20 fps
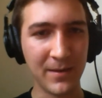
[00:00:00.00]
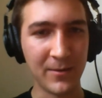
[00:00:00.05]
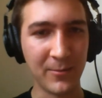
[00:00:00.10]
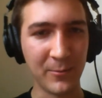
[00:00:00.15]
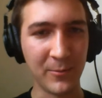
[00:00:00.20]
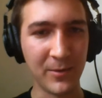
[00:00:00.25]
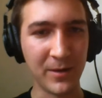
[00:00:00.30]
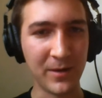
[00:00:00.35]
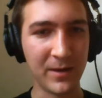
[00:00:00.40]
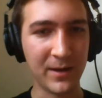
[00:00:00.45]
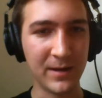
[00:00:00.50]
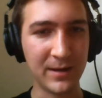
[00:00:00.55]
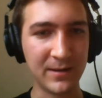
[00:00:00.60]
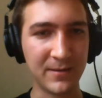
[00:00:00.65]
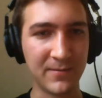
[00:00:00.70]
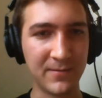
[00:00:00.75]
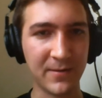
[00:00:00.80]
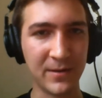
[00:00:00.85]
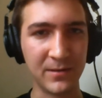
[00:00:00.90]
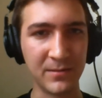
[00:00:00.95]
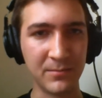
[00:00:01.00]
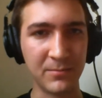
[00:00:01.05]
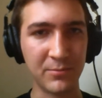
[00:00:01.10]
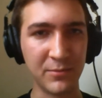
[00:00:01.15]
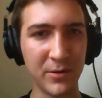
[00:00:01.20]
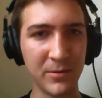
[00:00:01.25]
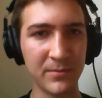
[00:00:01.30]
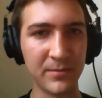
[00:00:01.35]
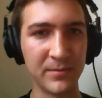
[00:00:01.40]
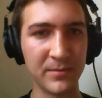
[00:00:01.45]
when you guys find
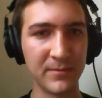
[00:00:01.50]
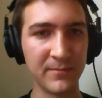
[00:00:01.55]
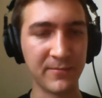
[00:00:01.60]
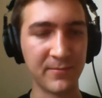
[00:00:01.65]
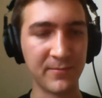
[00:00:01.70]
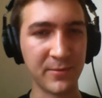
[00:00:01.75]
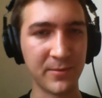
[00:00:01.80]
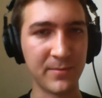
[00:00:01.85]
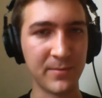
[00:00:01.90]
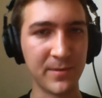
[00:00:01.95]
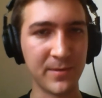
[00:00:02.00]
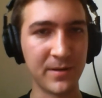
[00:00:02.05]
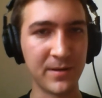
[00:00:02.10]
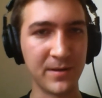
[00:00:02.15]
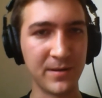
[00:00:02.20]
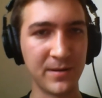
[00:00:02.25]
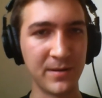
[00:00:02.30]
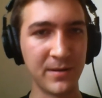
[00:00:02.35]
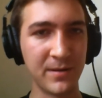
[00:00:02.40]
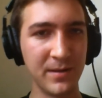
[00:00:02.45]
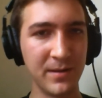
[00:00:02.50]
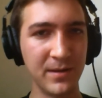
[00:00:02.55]
problems in Foreman,